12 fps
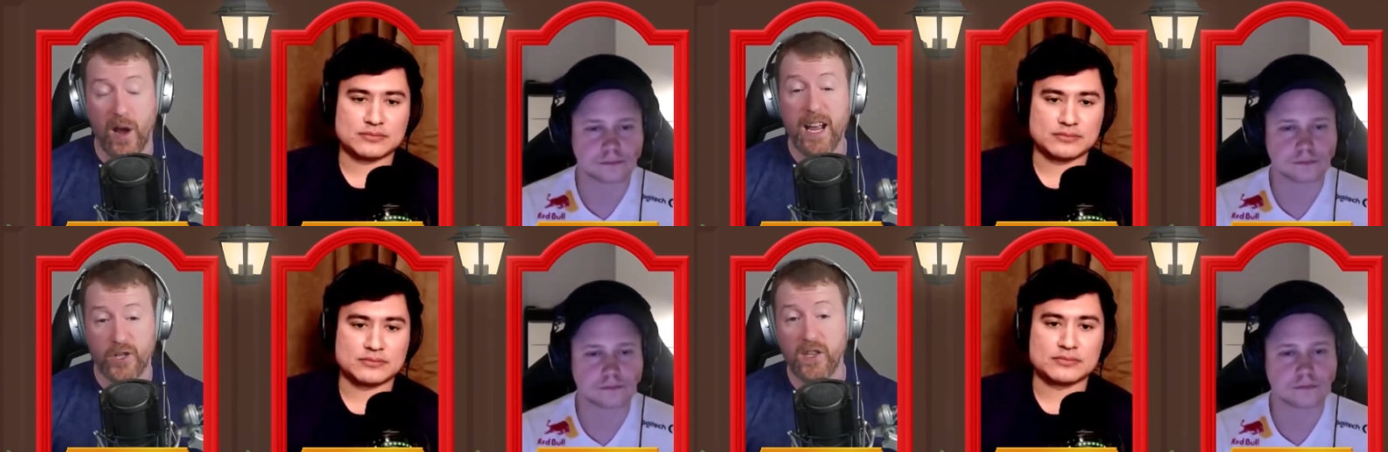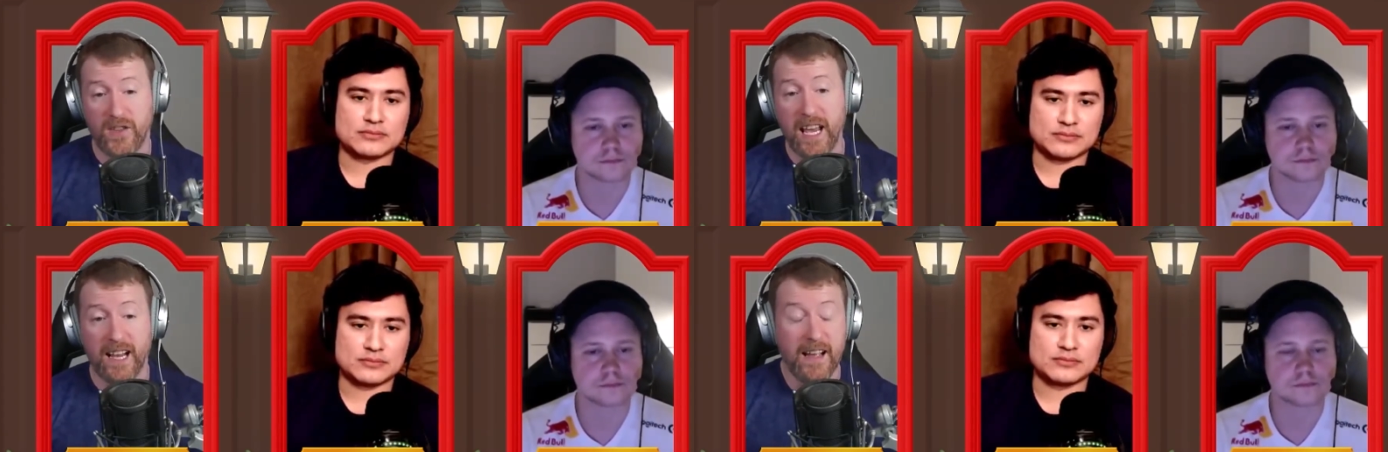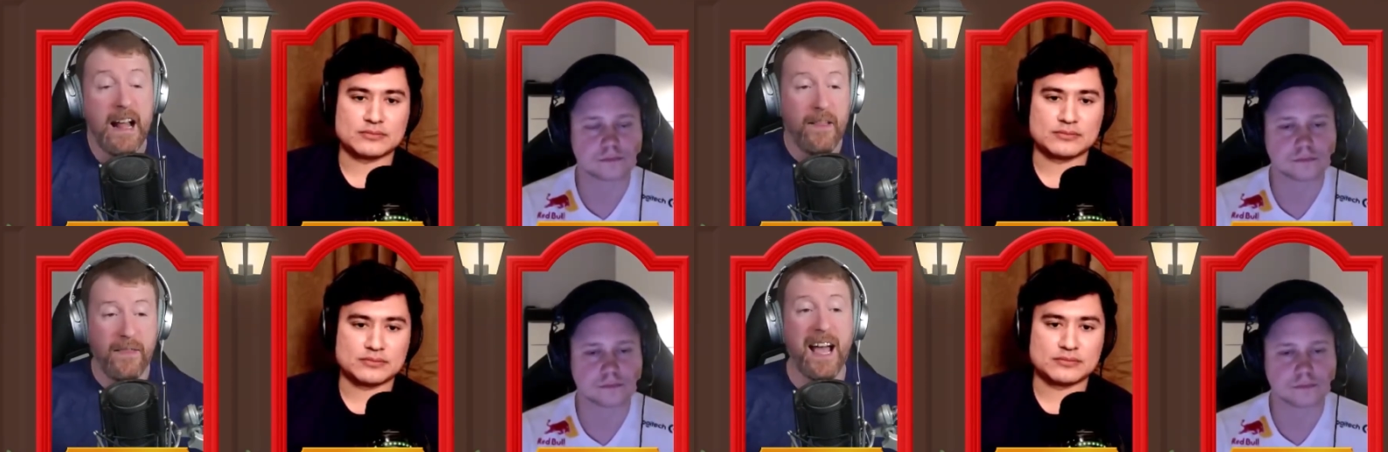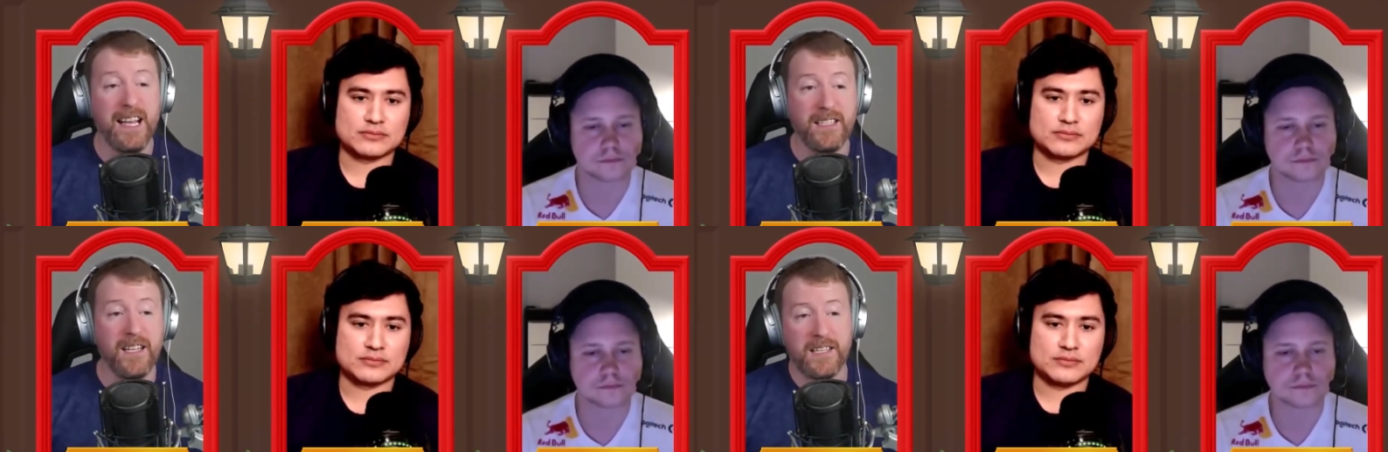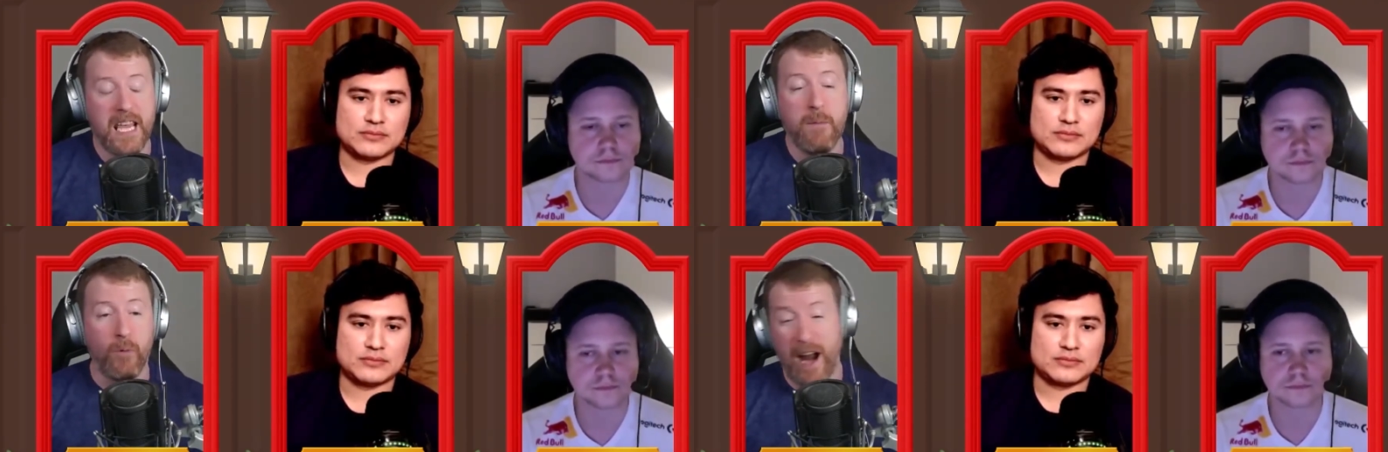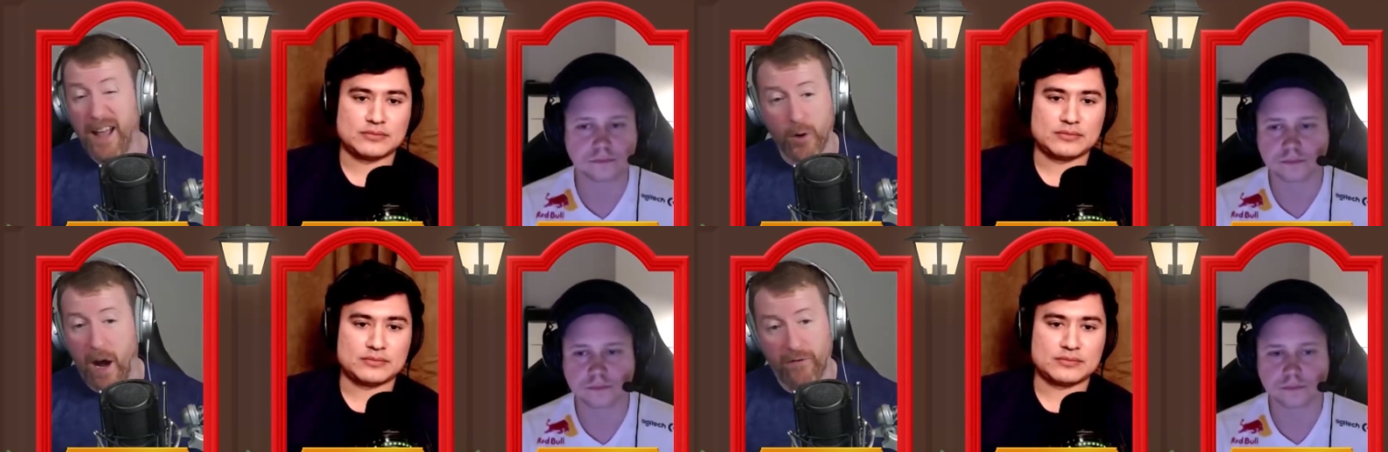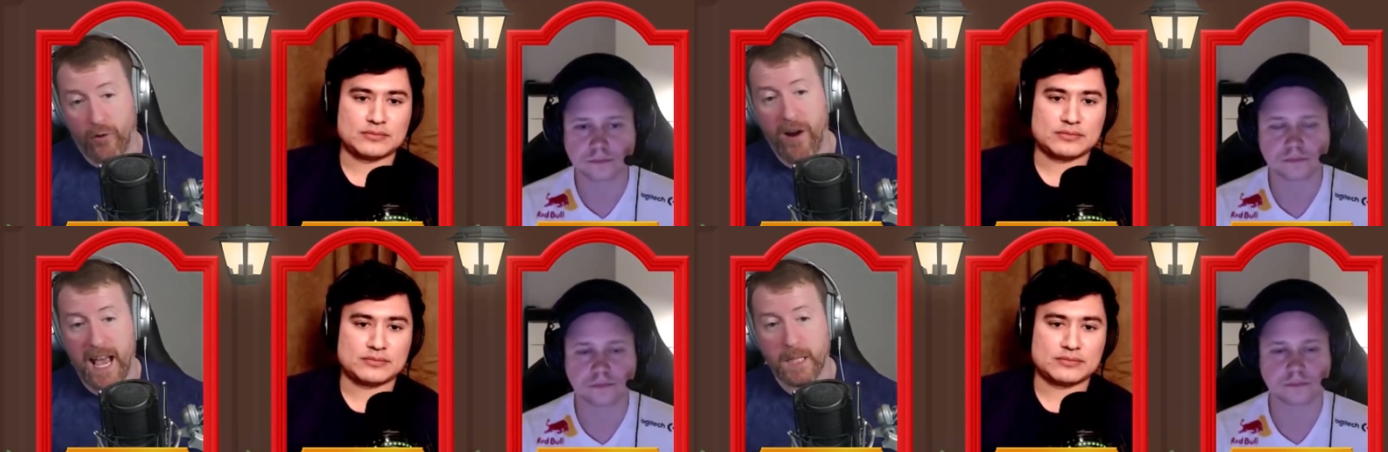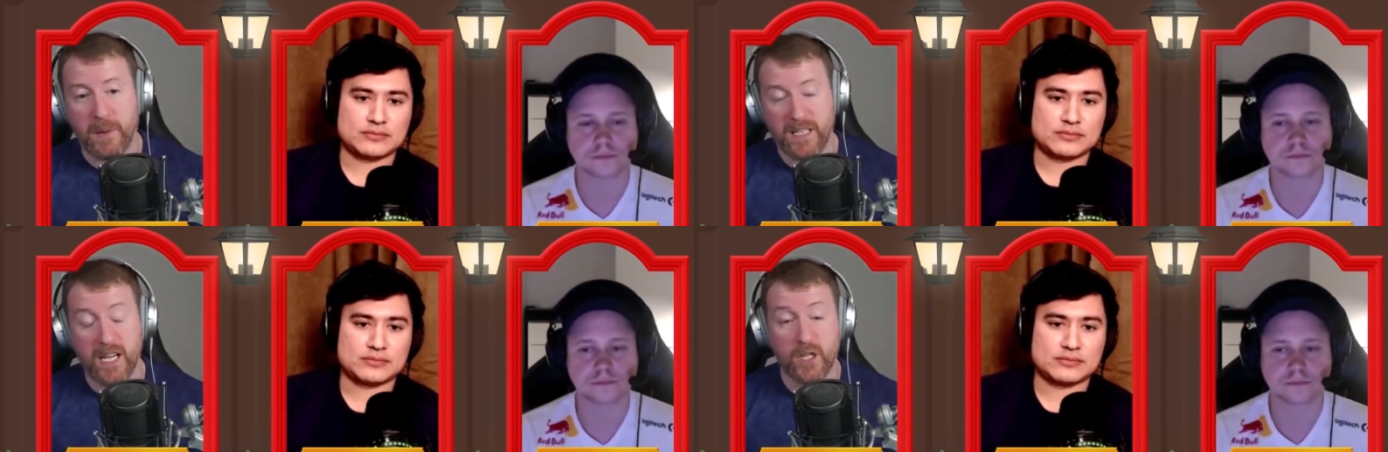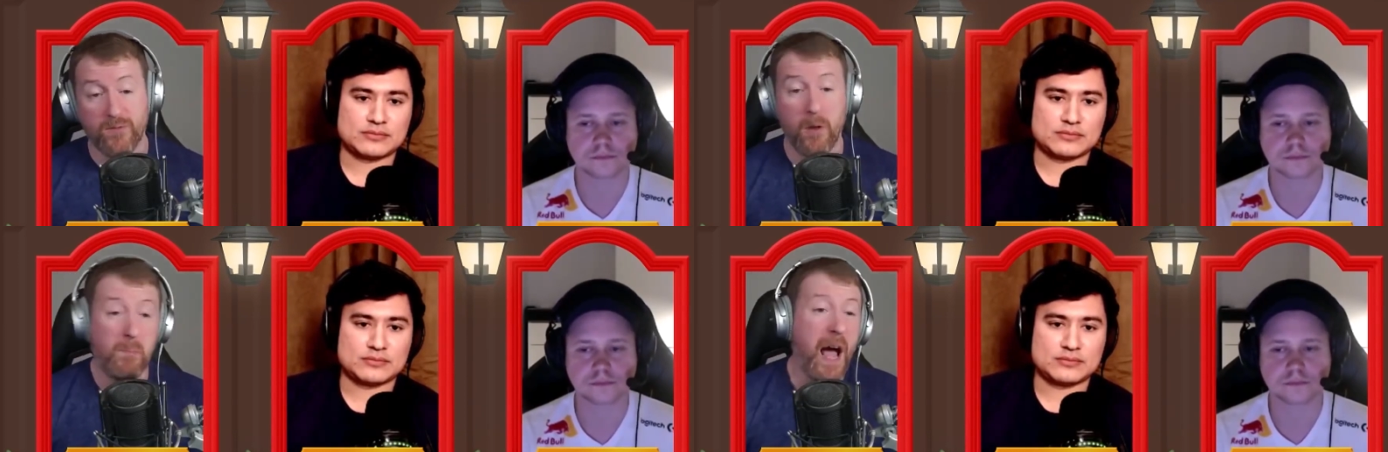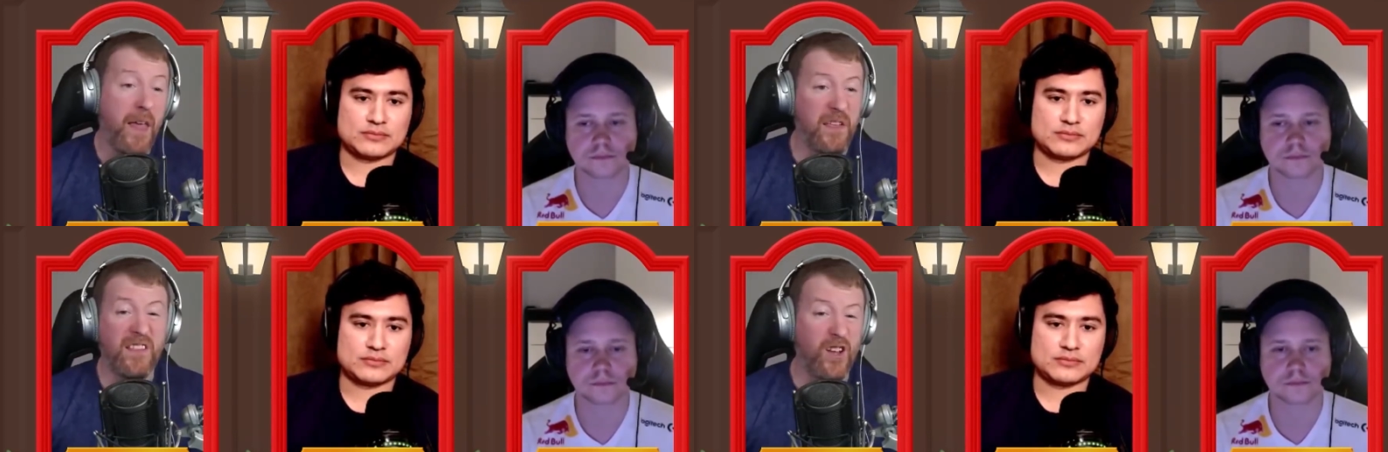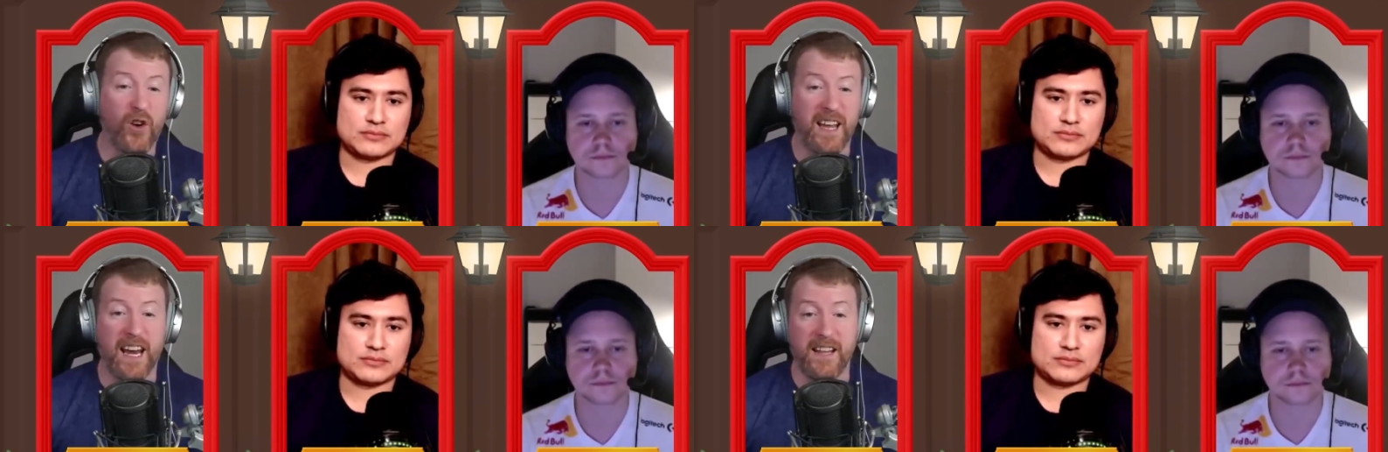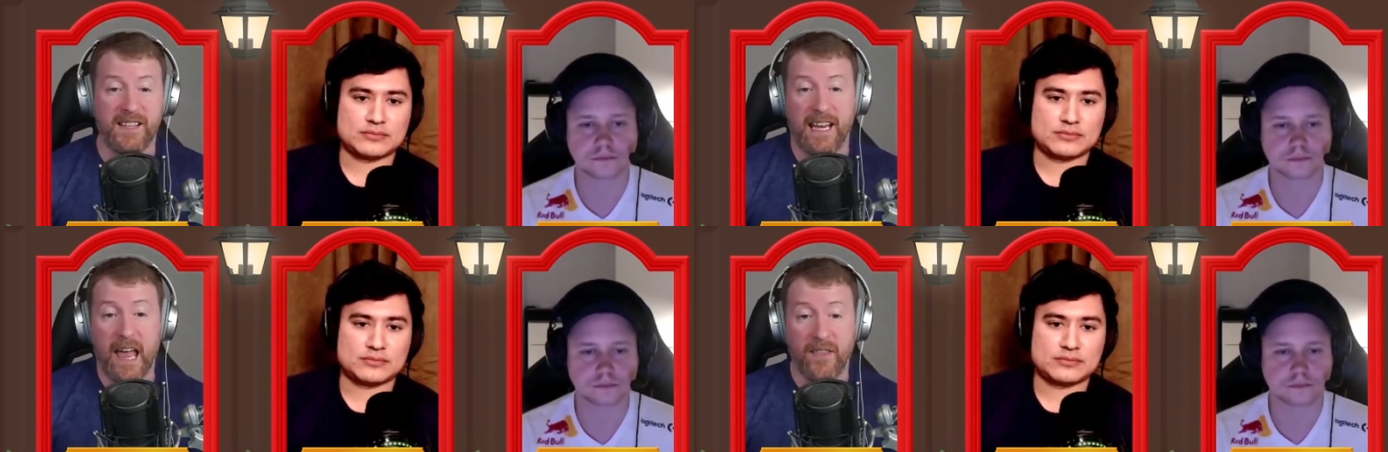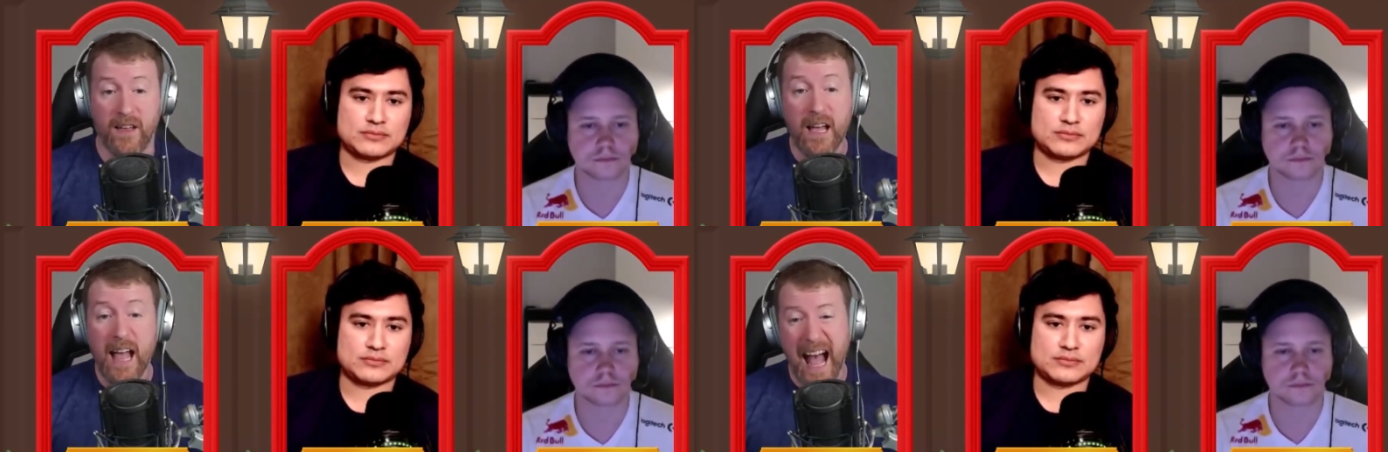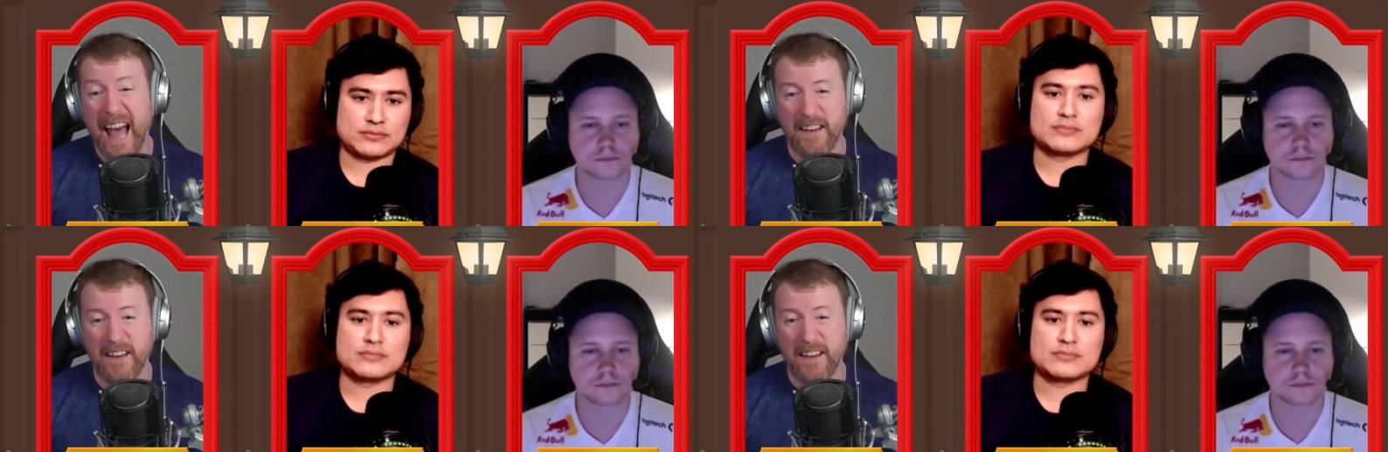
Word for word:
Speaker 1: So I actually think that is the team where I don't have great expectations of them, but I think they could get it together.